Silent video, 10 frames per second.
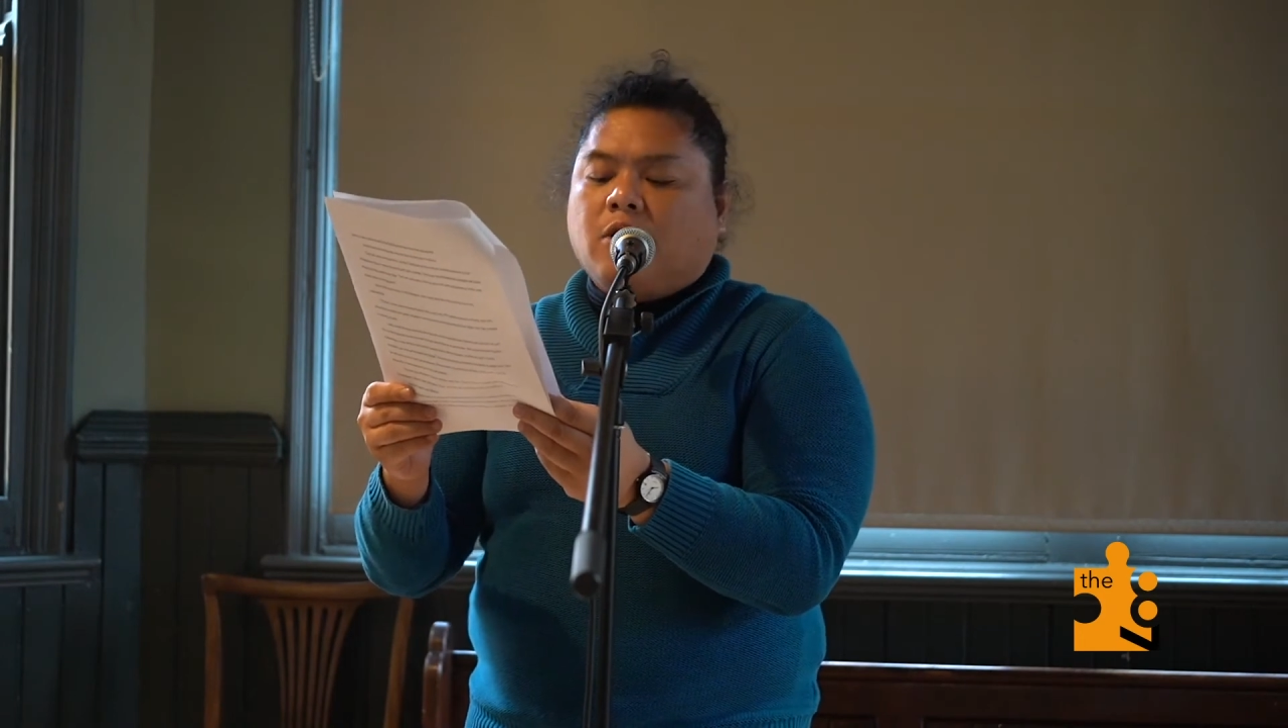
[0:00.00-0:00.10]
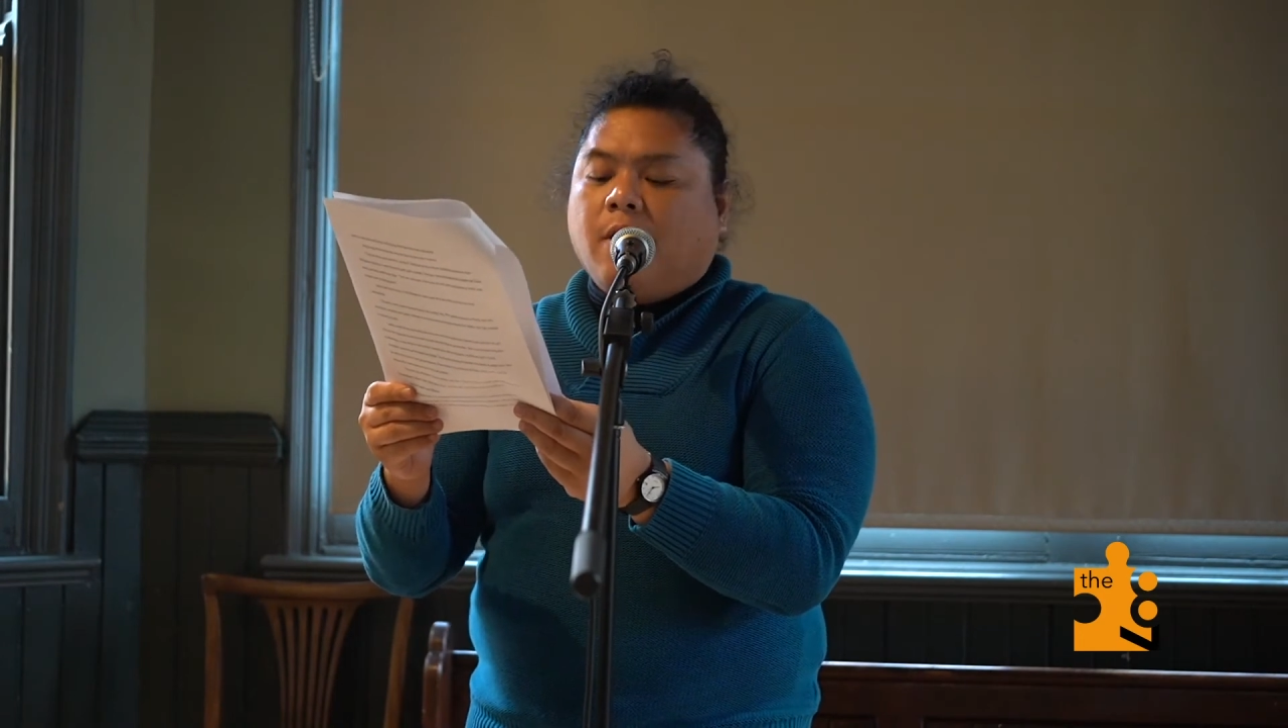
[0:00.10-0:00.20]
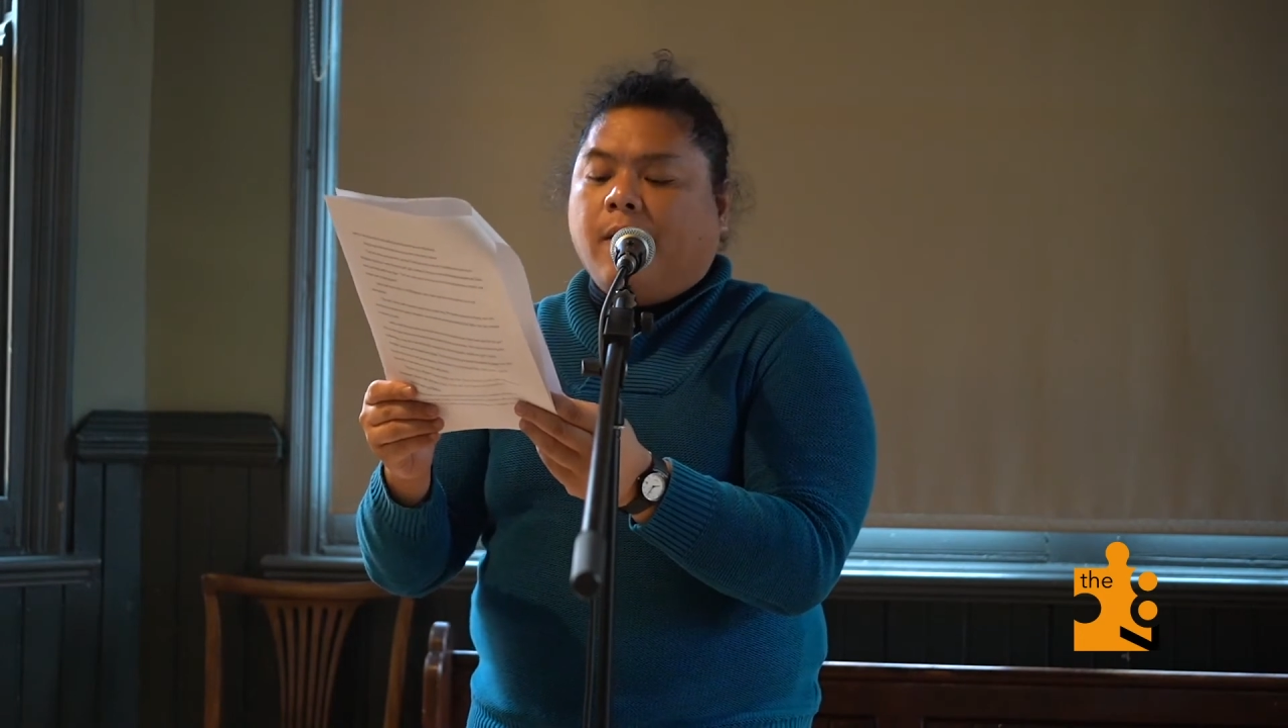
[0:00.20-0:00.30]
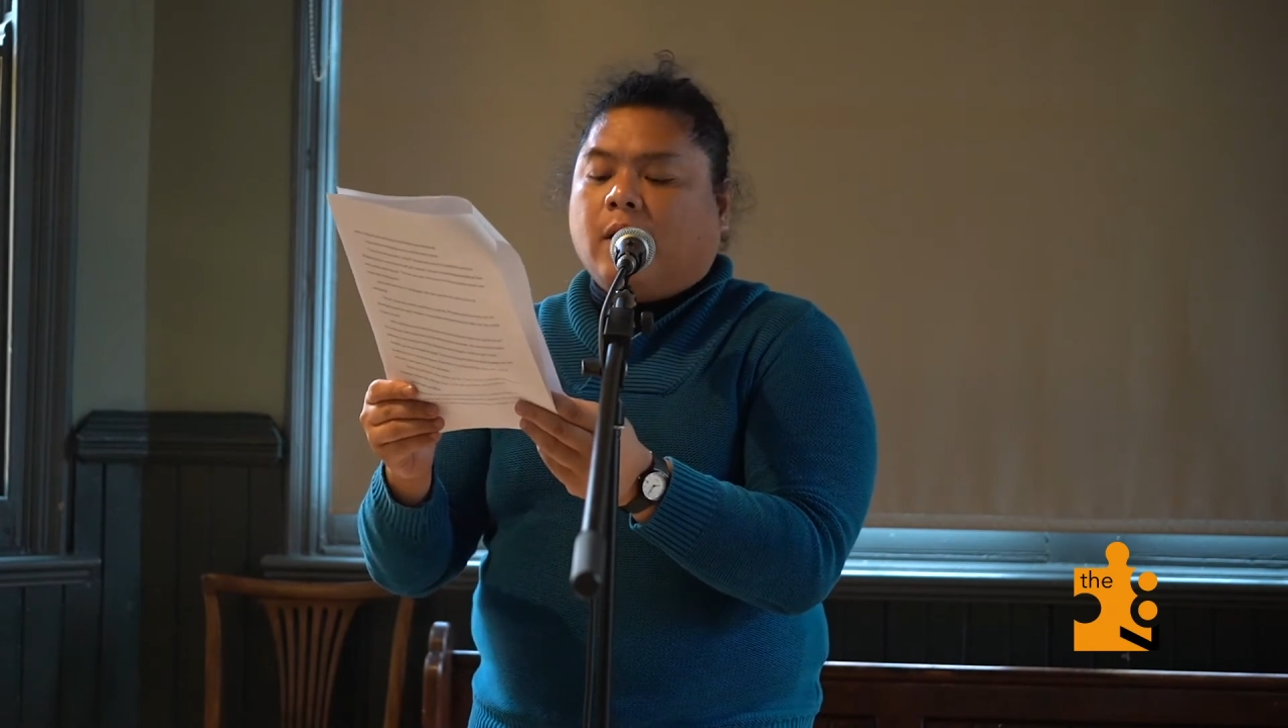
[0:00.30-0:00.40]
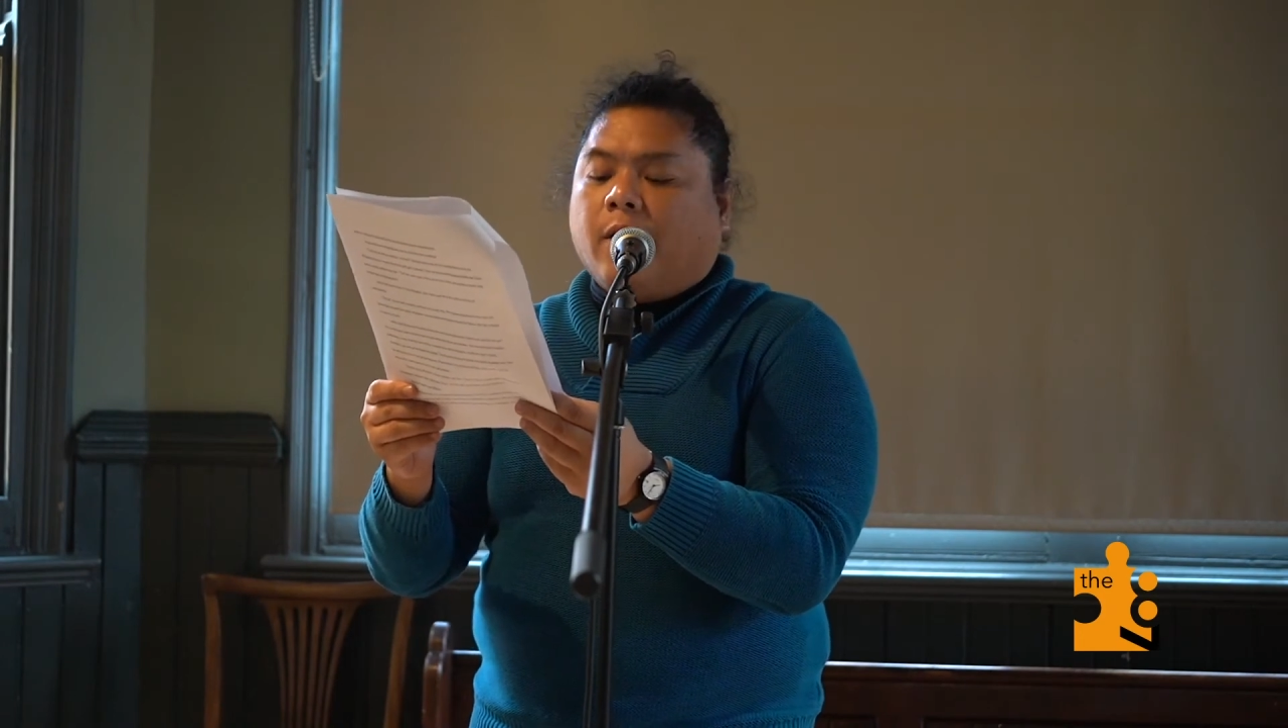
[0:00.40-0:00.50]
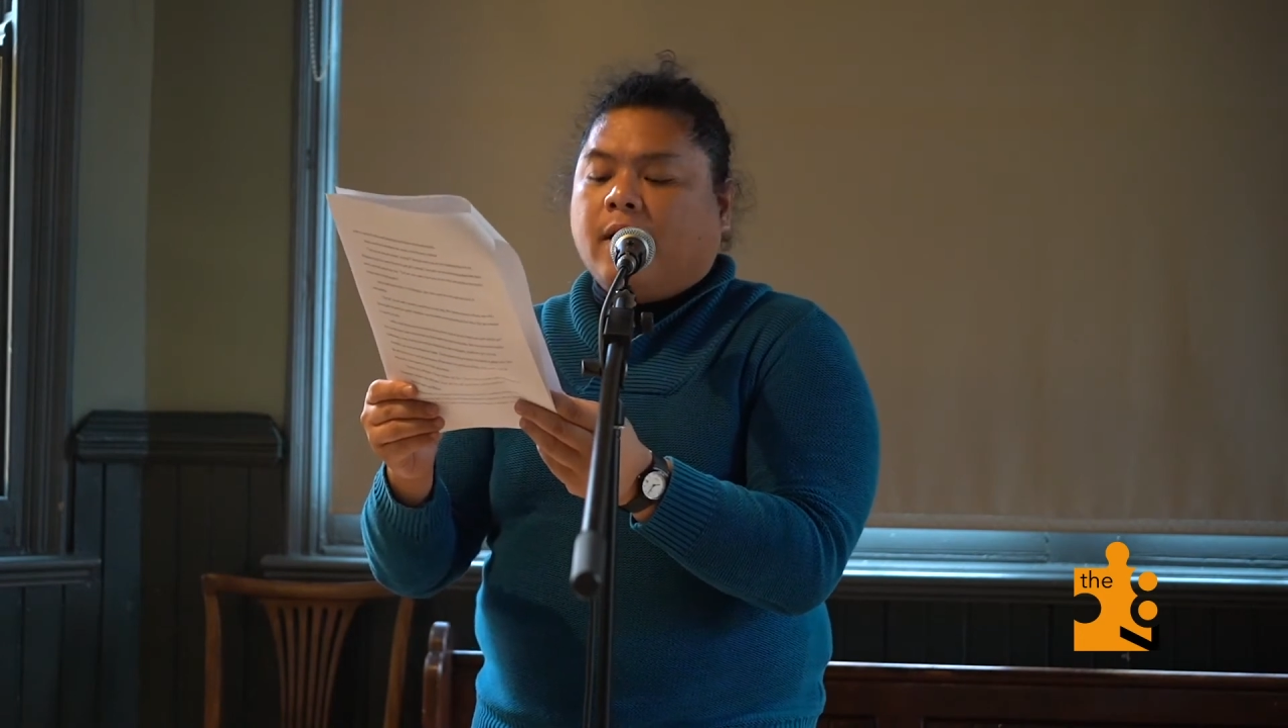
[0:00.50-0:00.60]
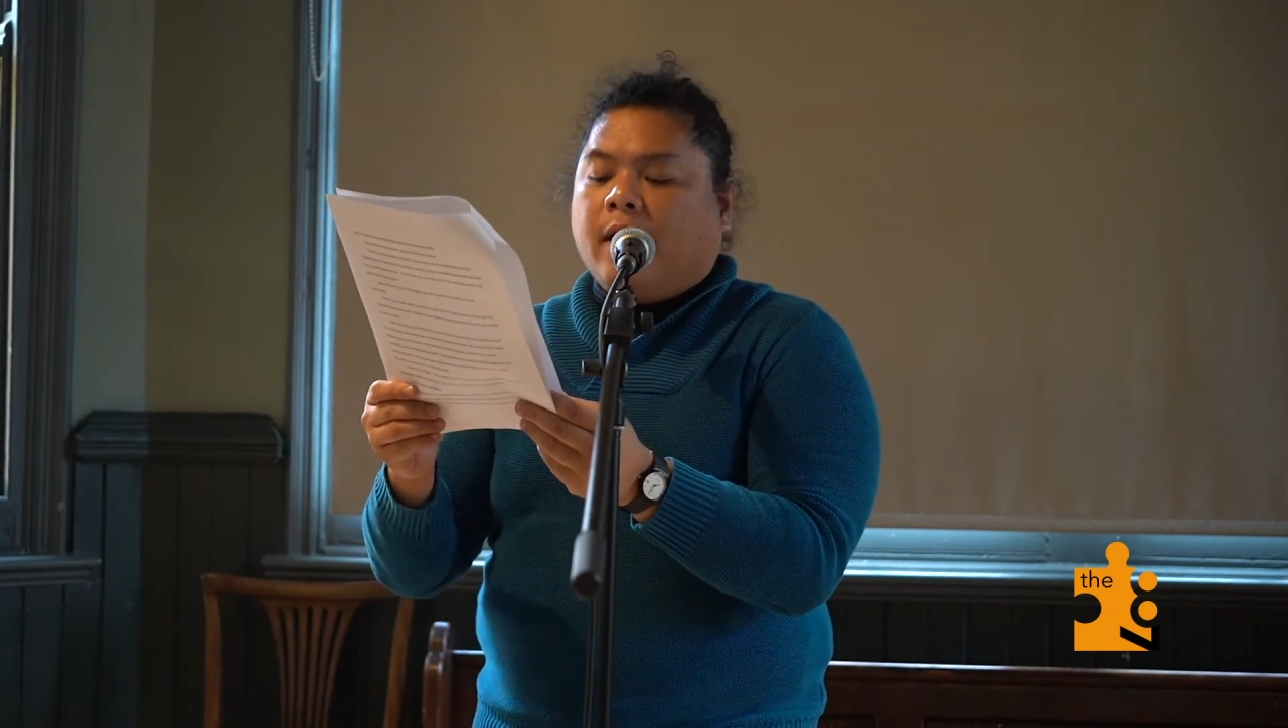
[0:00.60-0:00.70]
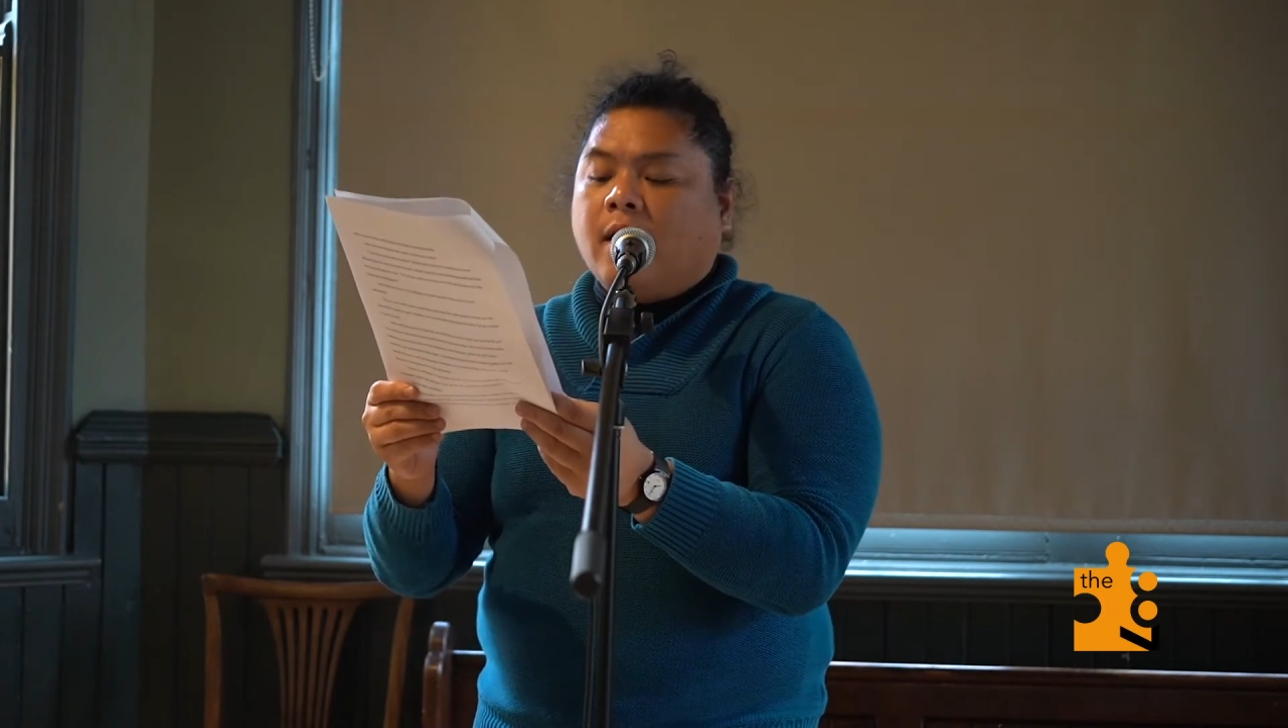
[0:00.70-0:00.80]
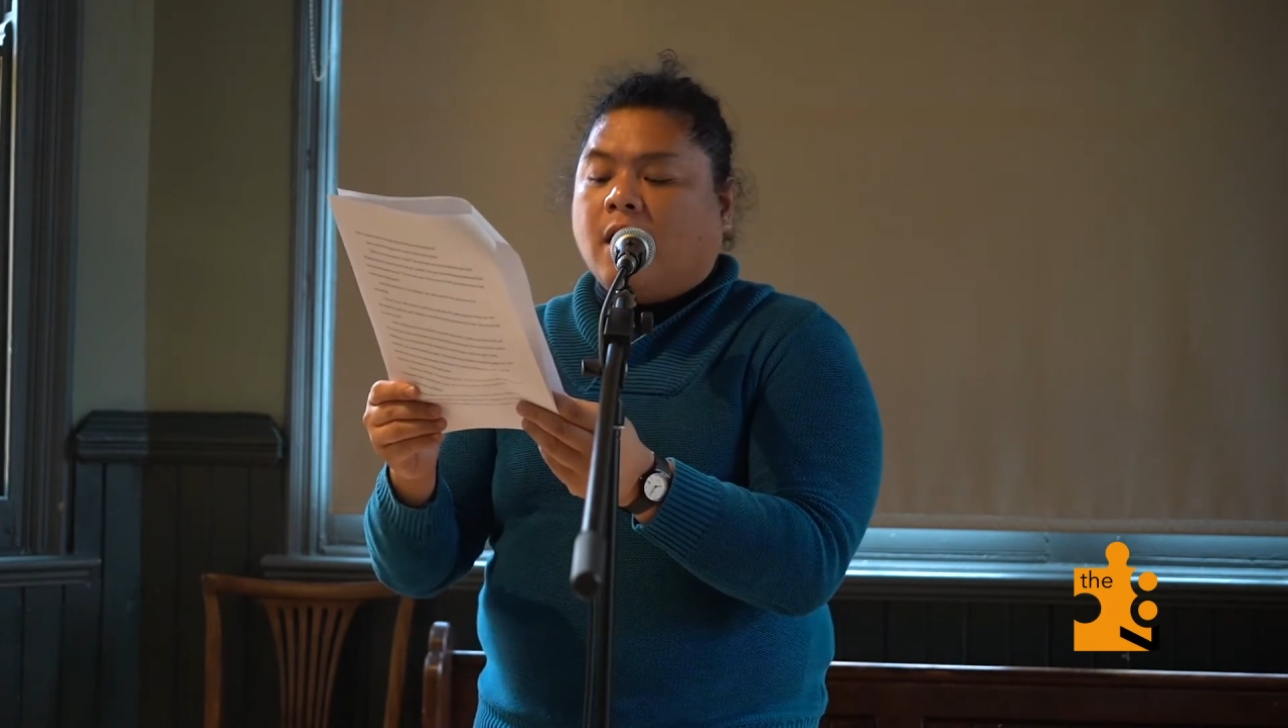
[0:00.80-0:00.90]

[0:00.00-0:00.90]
she retorted